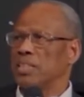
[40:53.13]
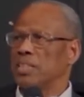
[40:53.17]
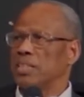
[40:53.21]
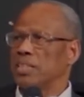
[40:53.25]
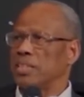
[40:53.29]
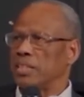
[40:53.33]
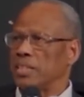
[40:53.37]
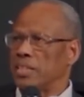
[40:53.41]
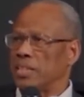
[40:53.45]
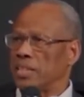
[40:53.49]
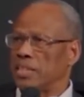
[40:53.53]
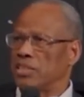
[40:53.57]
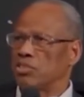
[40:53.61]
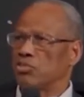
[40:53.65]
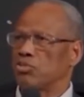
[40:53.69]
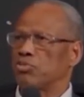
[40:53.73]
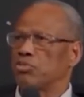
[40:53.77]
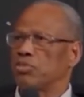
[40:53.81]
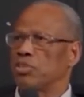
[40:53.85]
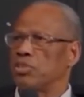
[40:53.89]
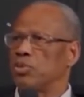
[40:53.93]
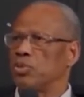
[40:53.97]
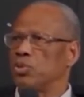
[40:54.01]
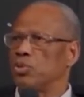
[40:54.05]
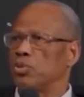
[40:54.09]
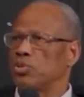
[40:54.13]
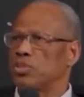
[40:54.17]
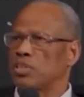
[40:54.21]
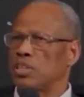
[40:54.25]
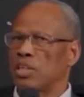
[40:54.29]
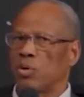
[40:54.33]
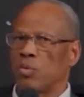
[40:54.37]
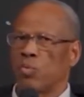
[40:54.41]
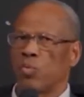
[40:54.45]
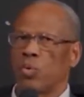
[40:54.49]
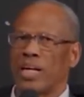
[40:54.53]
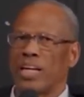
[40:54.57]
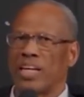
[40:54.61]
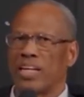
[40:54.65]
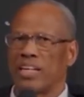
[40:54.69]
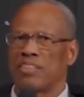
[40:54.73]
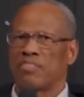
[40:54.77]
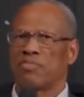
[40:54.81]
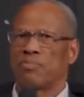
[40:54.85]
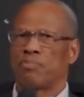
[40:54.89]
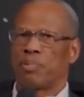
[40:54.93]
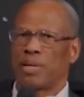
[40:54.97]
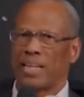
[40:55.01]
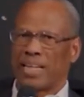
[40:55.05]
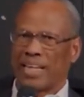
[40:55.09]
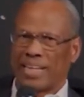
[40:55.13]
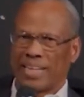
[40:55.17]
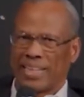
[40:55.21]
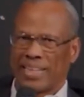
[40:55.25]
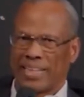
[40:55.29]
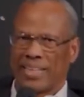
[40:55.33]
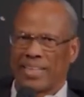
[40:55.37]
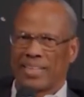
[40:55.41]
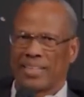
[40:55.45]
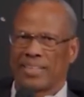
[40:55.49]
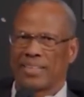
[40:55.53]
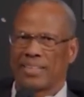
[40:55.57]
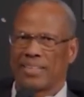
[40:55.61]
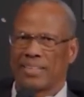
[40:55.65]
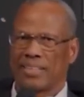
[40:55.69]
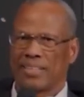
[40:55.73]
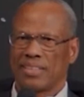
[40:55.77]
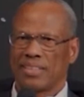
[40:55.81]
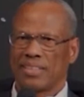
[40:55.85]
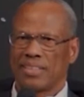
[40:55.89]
He introduced a way of playing